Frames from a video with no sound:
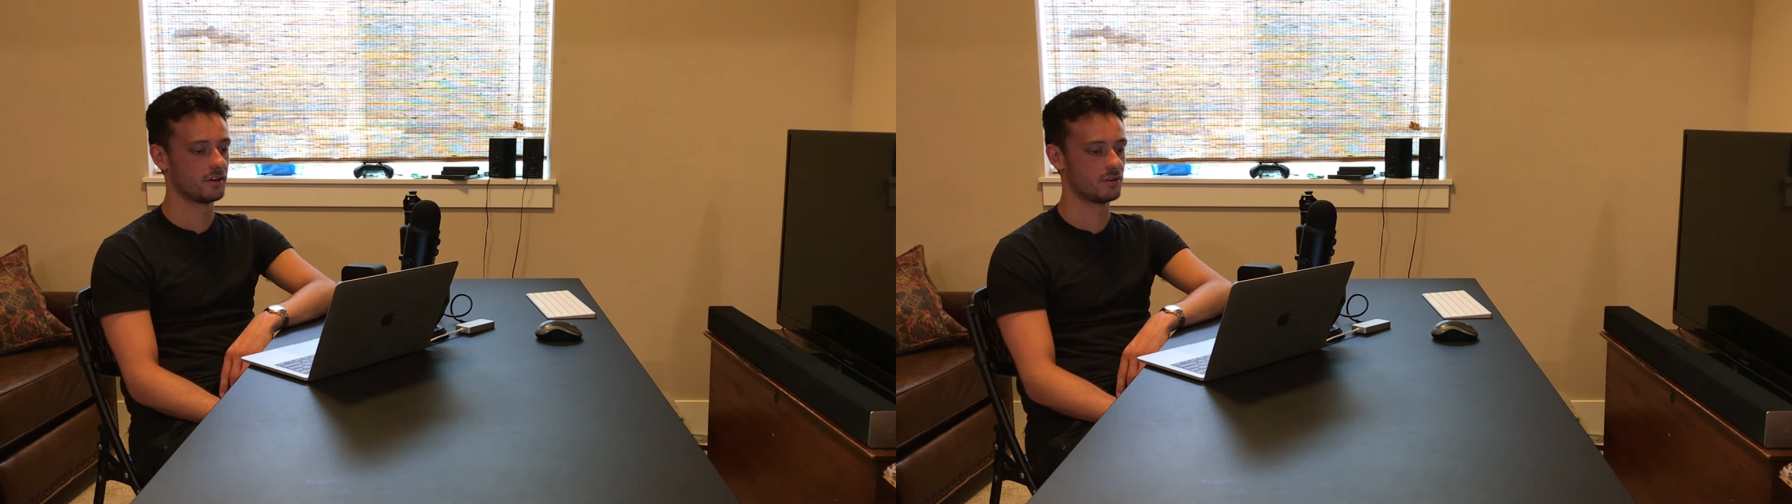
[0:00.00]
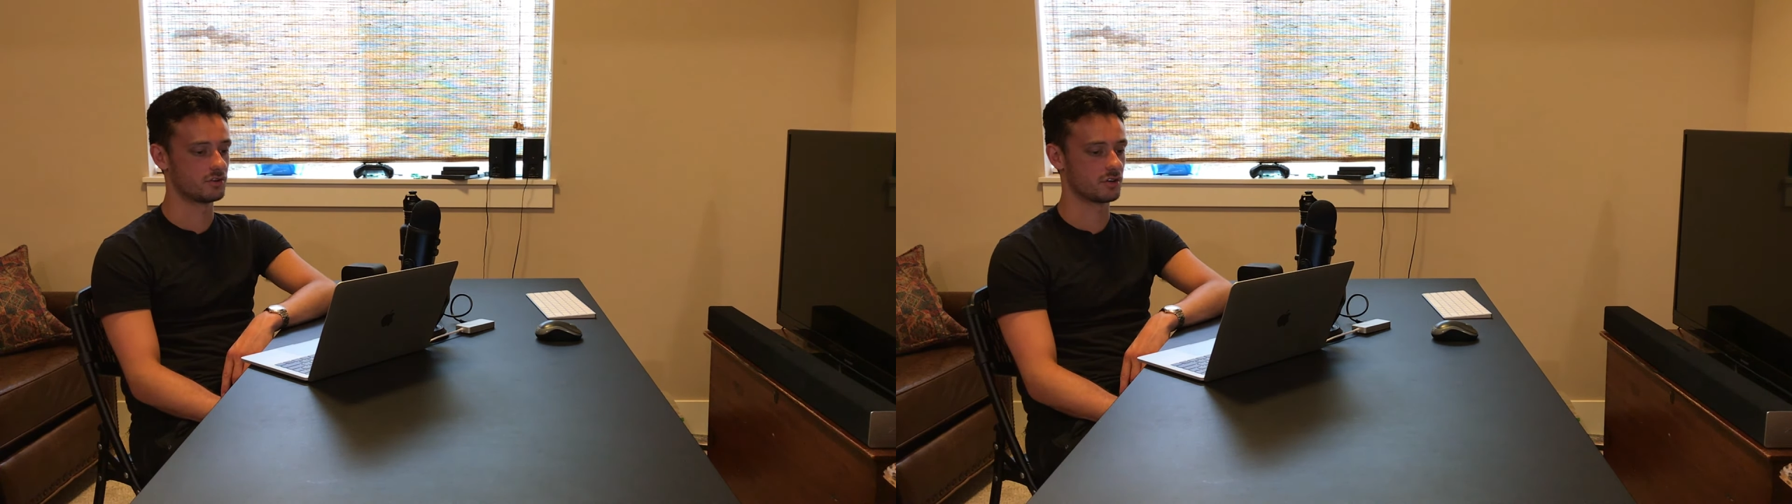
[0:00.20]

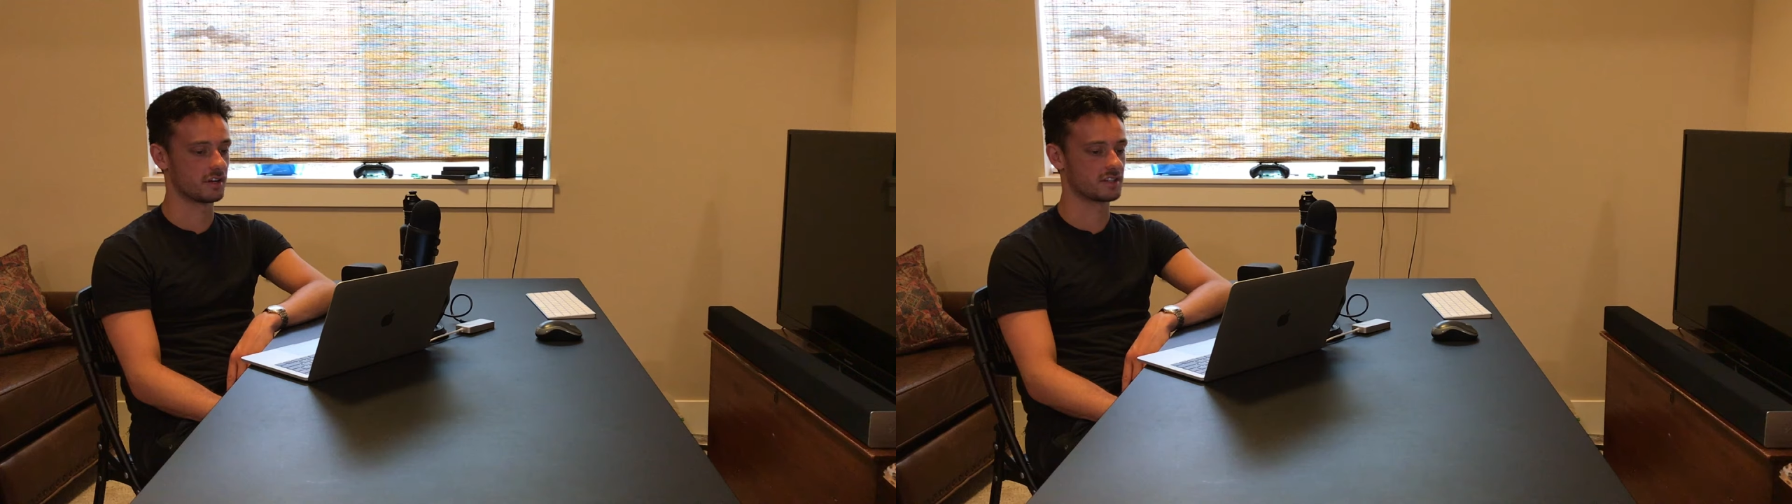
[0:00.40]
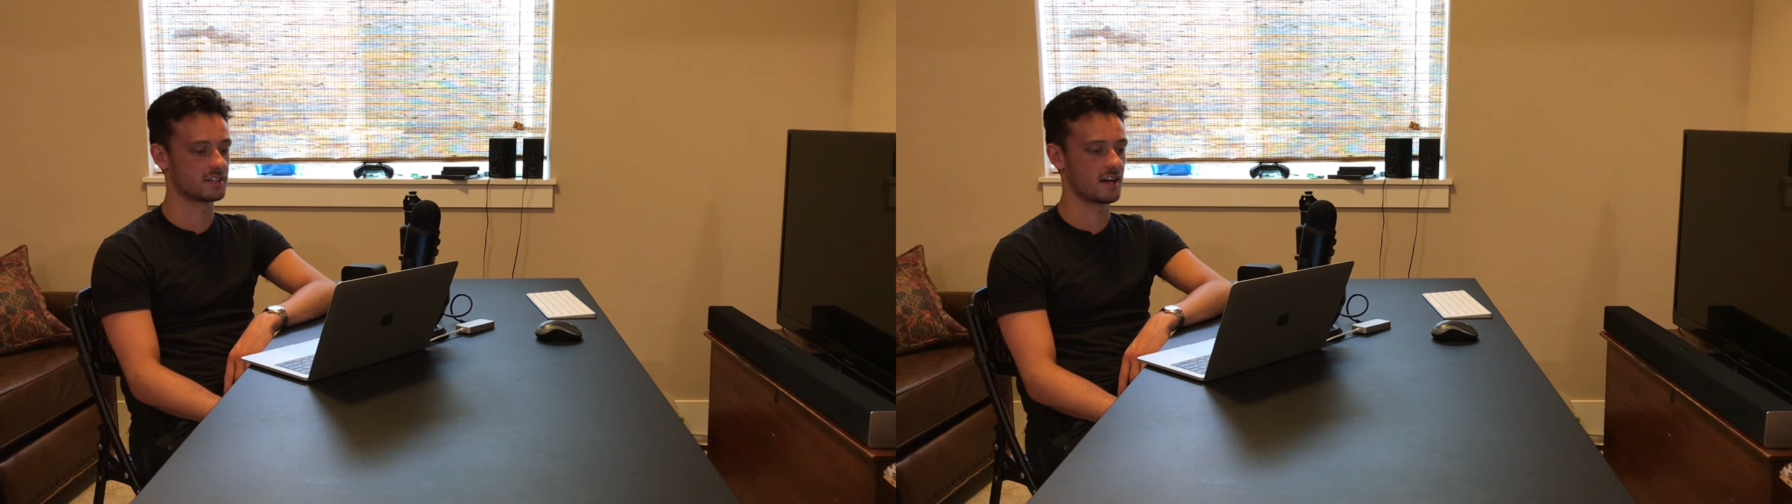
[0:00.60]
to a
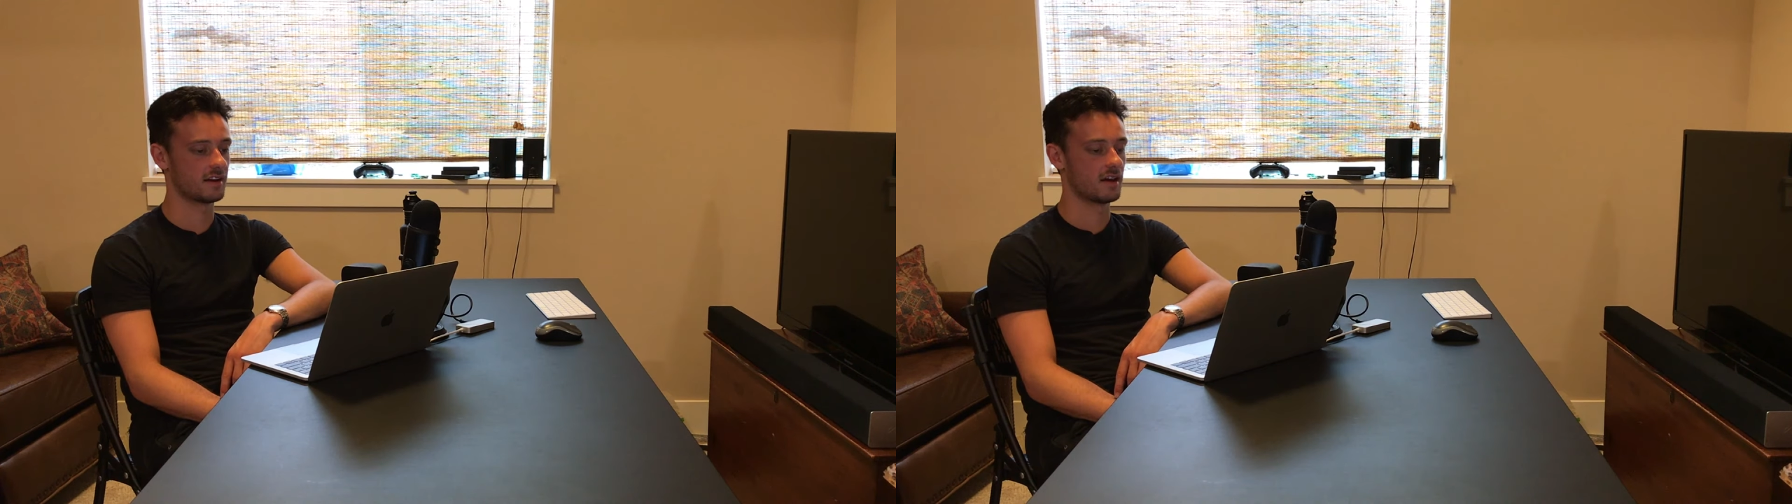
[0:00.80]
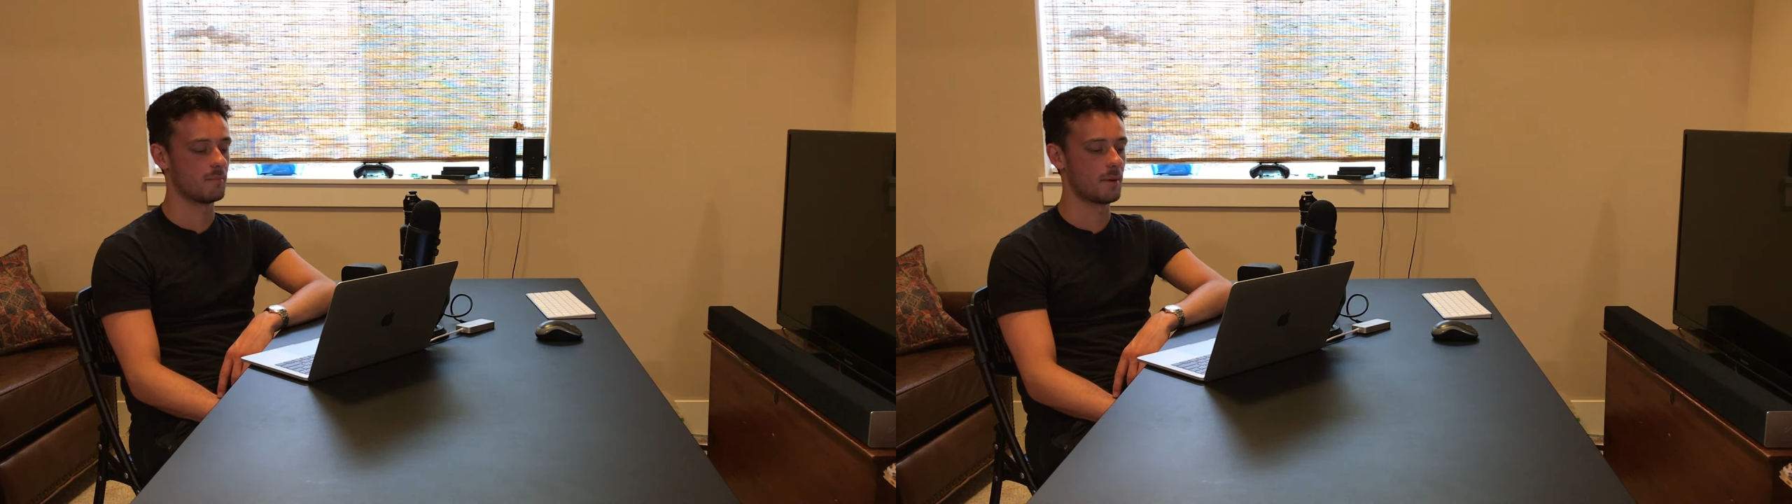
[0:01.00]
certain
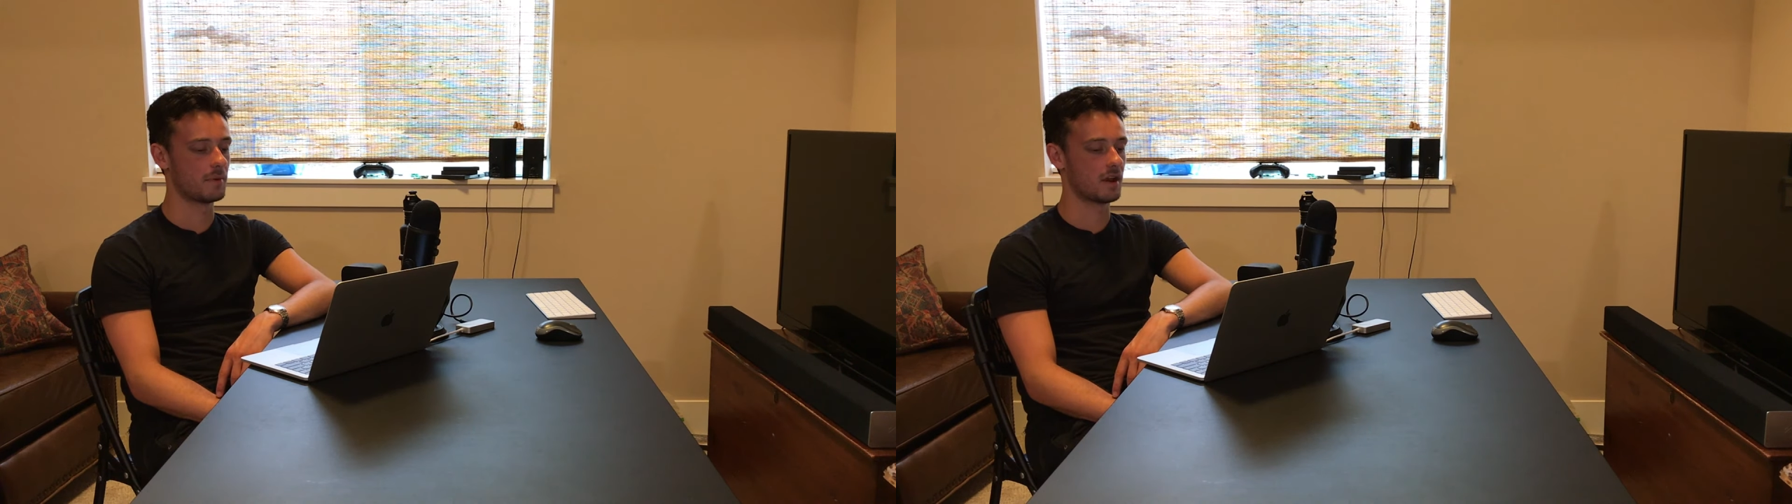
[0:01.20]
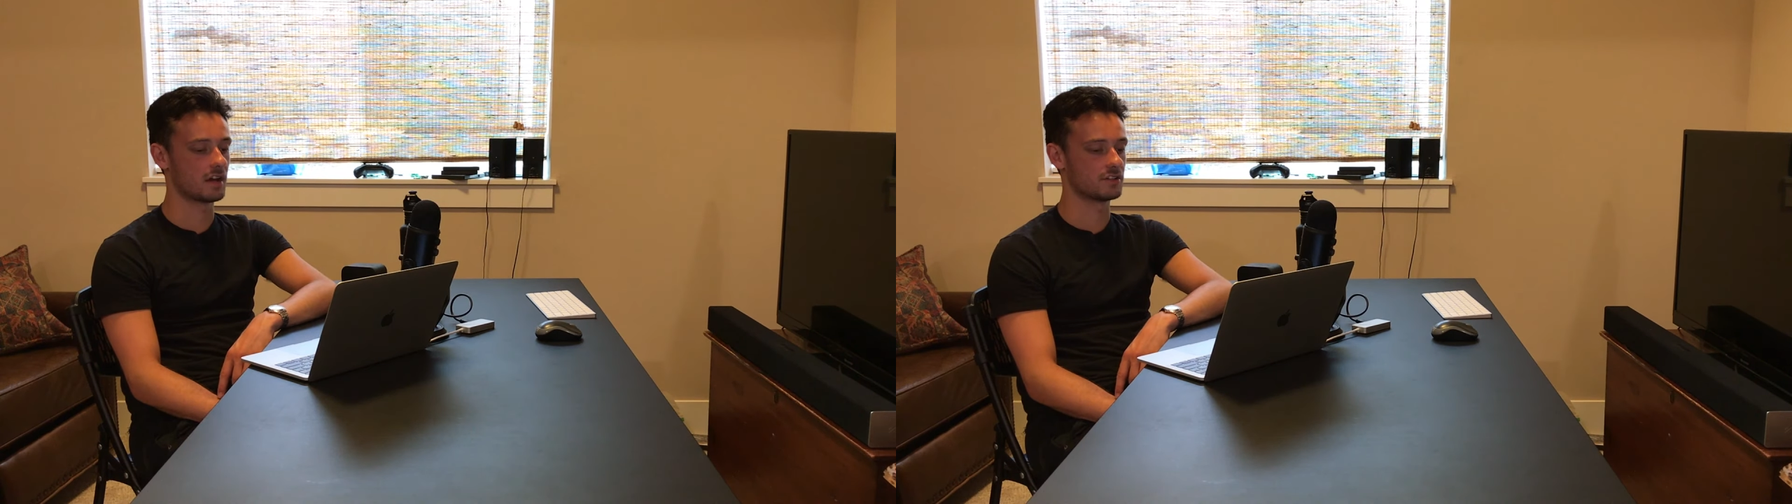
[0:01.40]
extent.
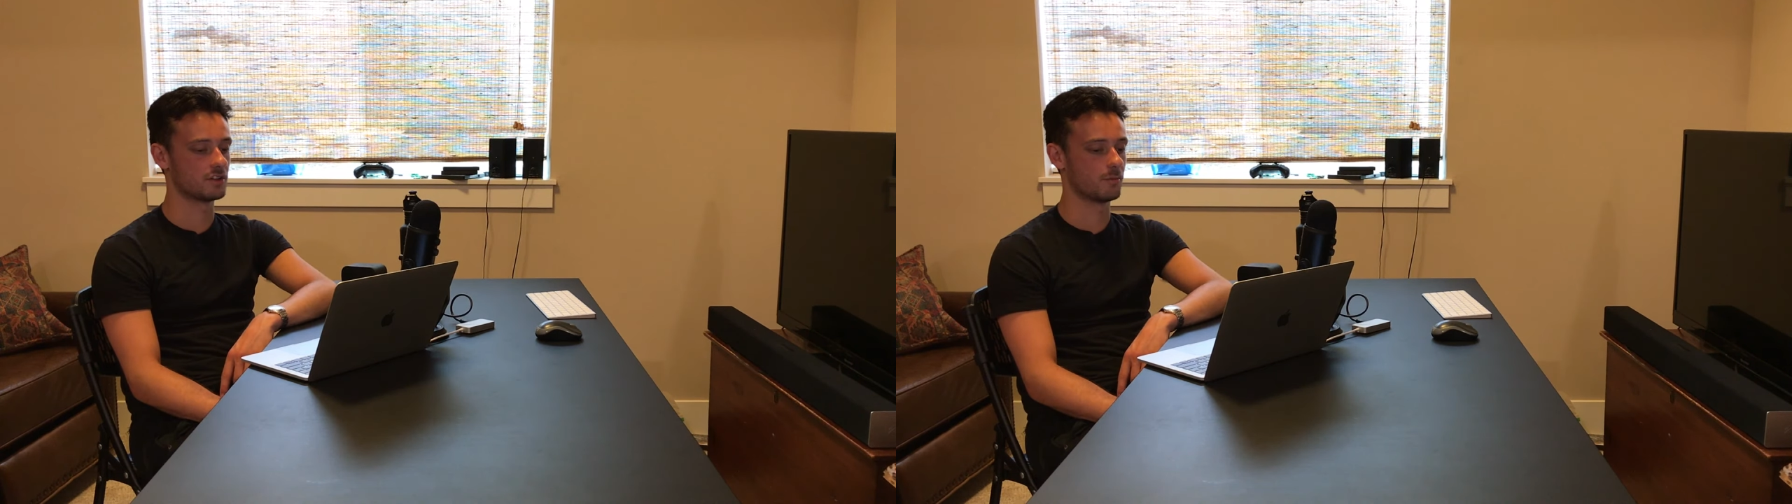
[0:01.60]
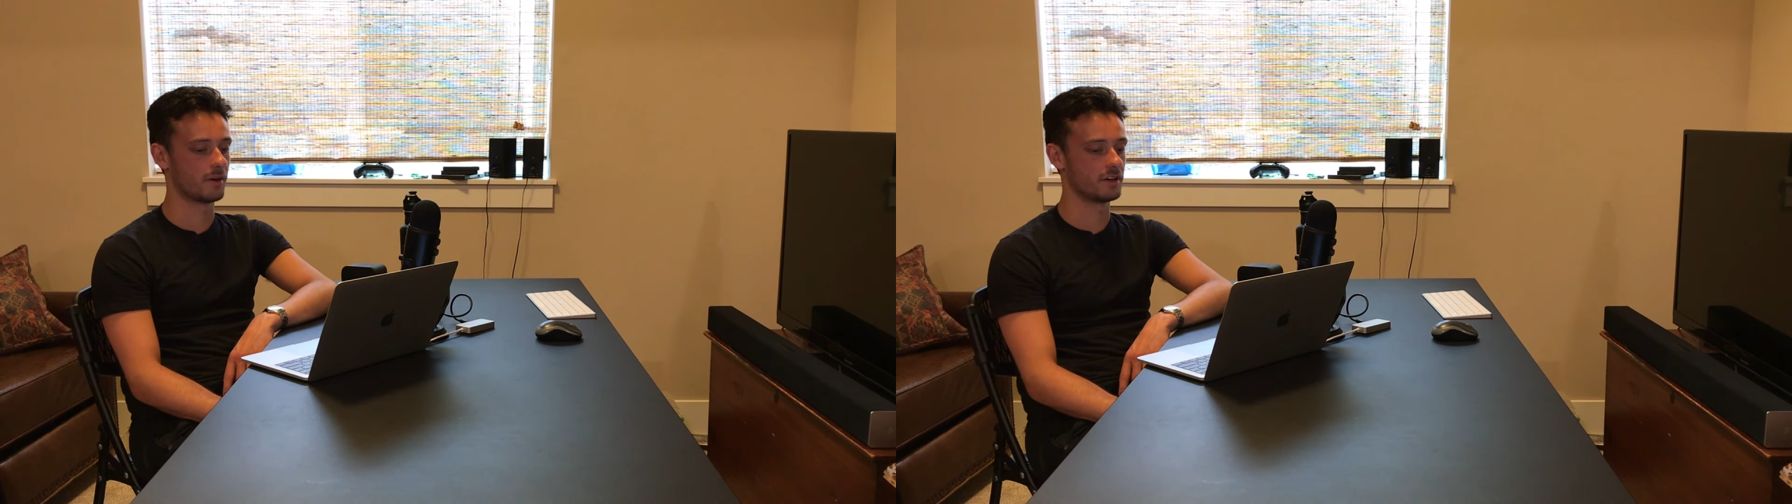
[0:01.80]
Maybe not
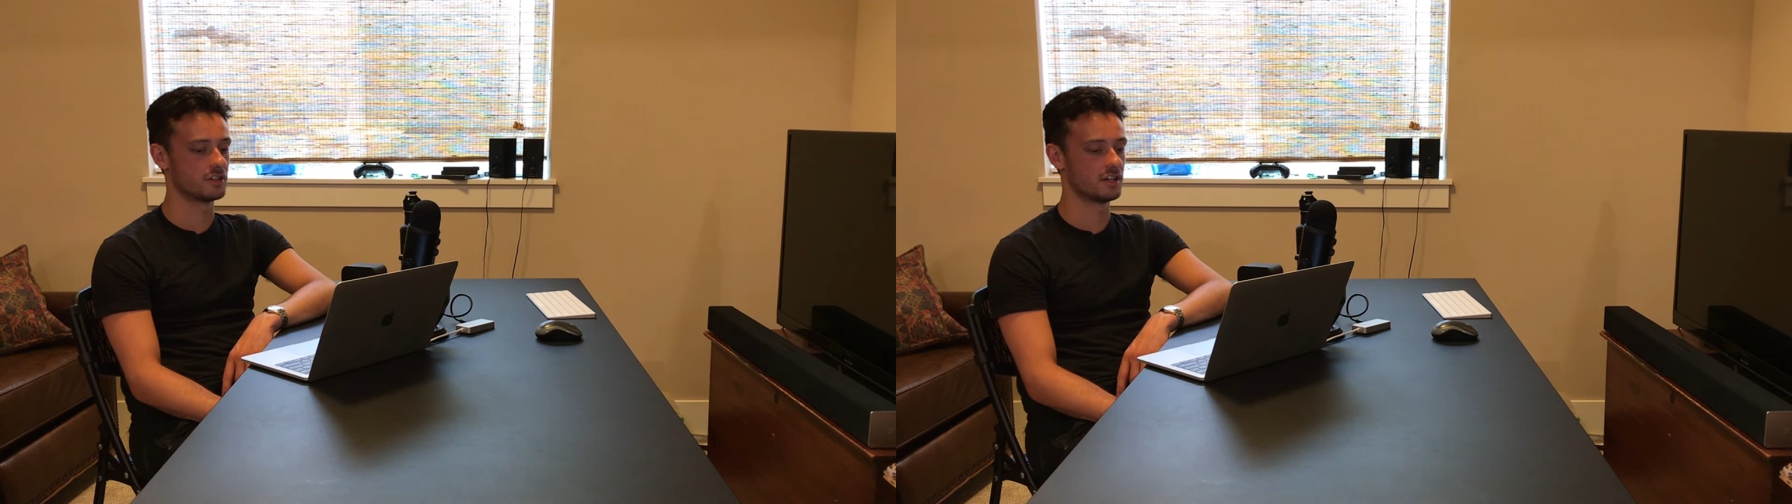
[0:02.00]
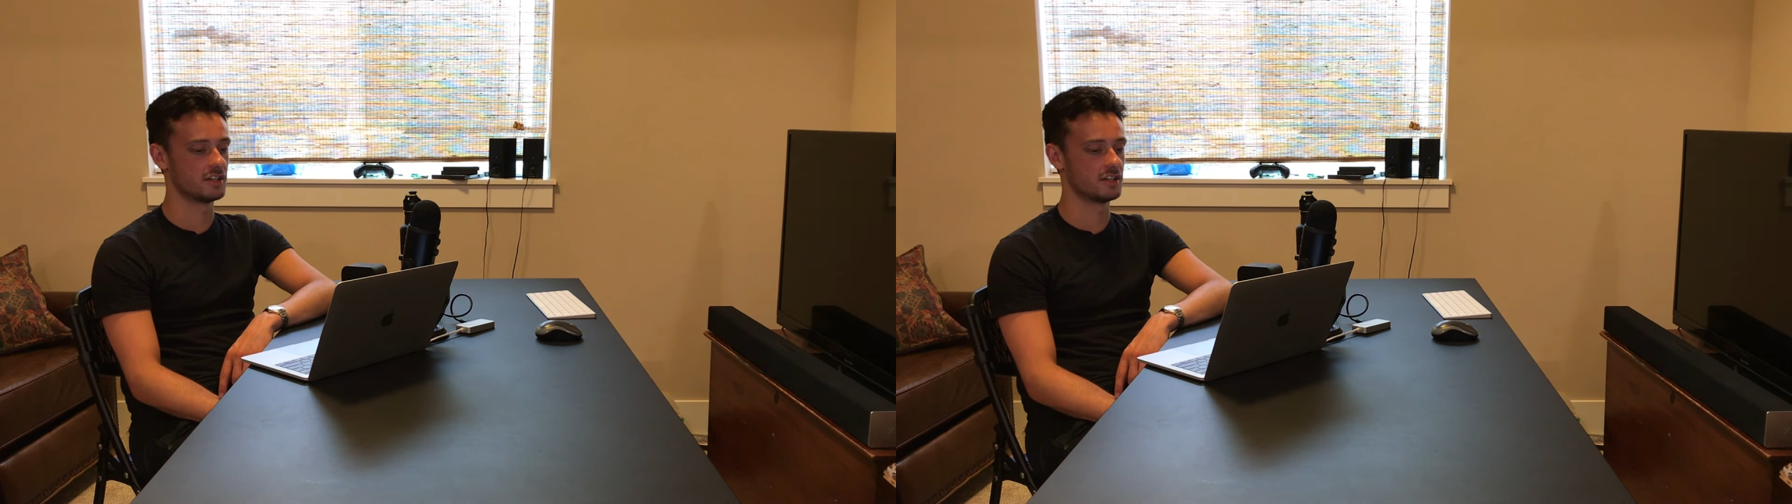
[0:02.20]
so much